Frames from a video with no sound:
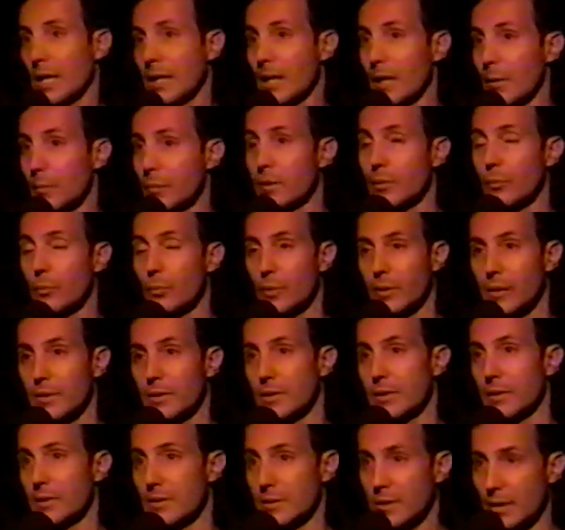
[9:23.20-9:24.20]
And I'm going to bring
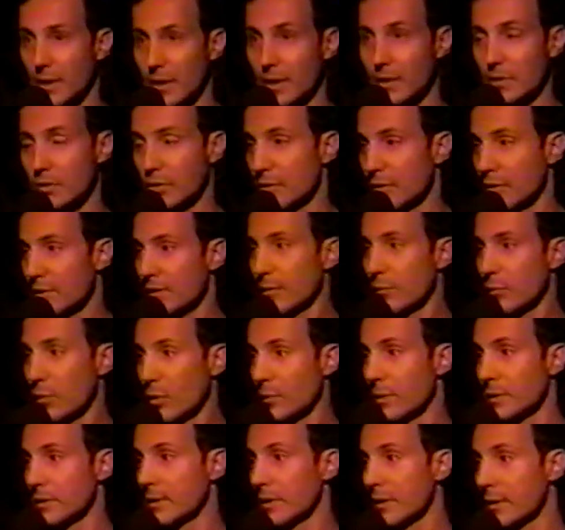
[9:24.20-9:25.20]
to the stage in just a
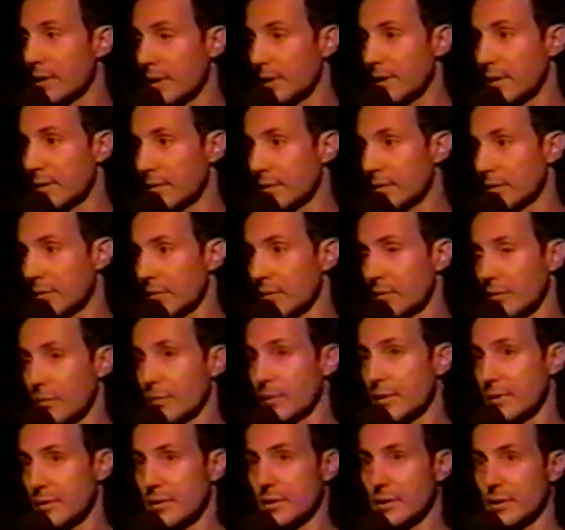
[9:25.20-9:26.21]
moment the lady, you know,
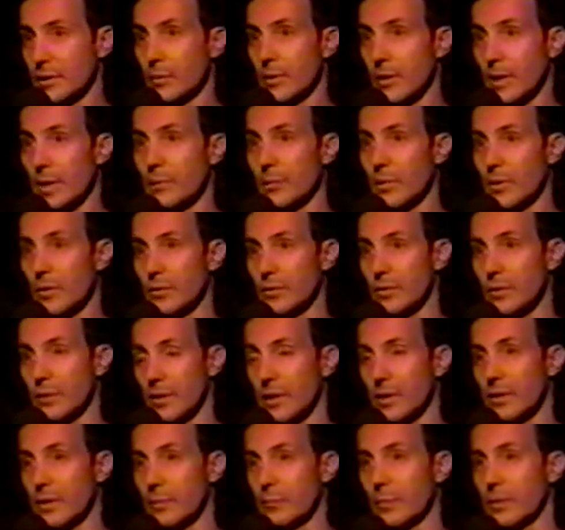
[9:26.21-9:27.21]
the reason that you came here
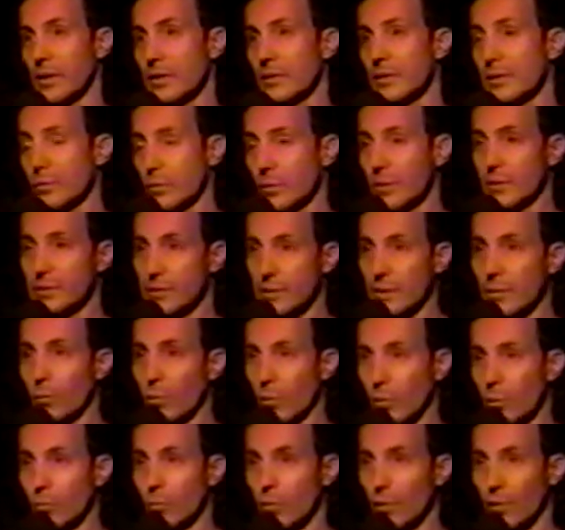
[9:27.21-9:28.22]
tonight. But I just want to say
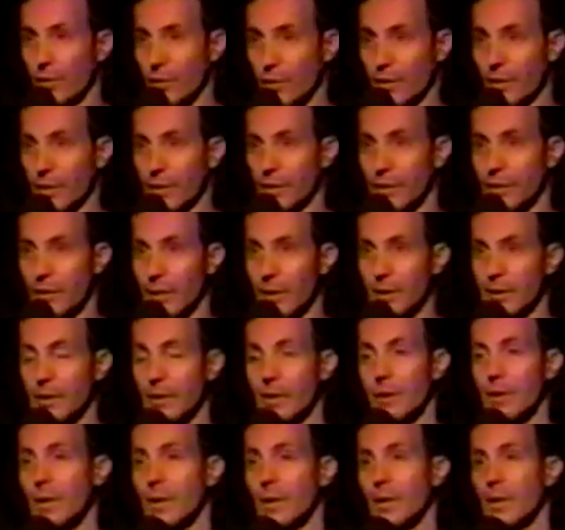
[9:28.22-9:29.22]
one more thing,
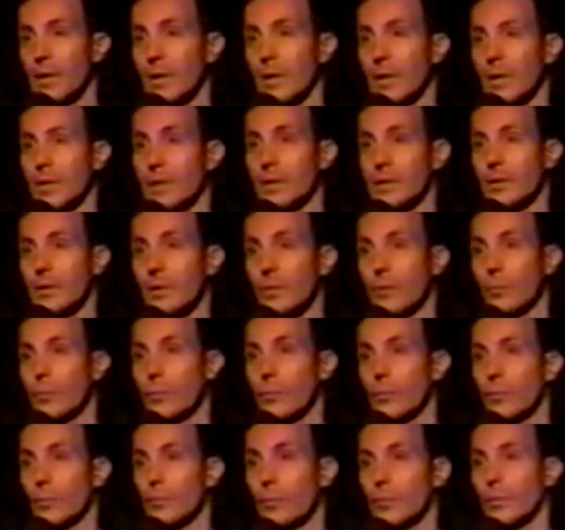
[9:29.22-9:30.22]
that, you know,
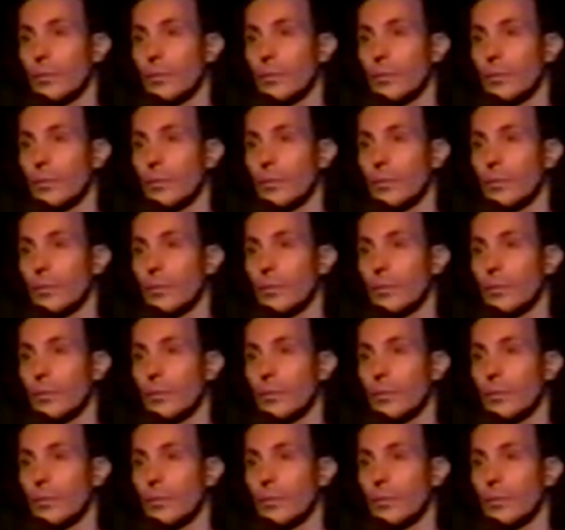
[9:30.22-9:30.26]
